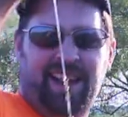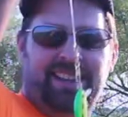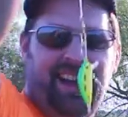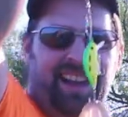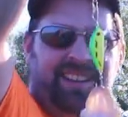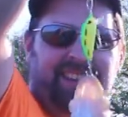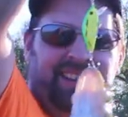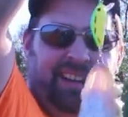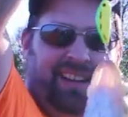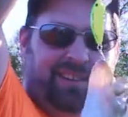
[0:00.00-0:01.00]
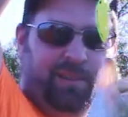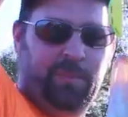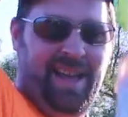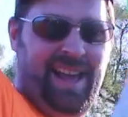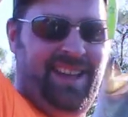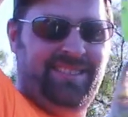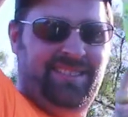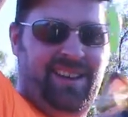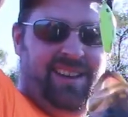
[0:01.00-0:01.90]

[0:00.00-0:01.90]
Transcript: I got a little bass.